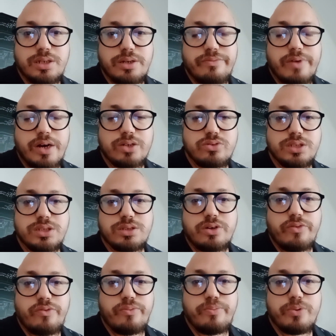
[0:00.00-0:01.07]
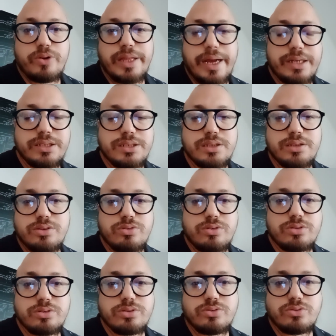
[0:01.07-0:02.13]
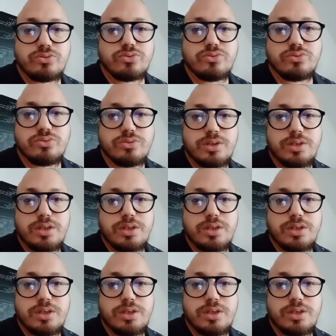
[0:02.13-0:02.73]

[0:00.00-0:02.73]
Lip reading: of production in order to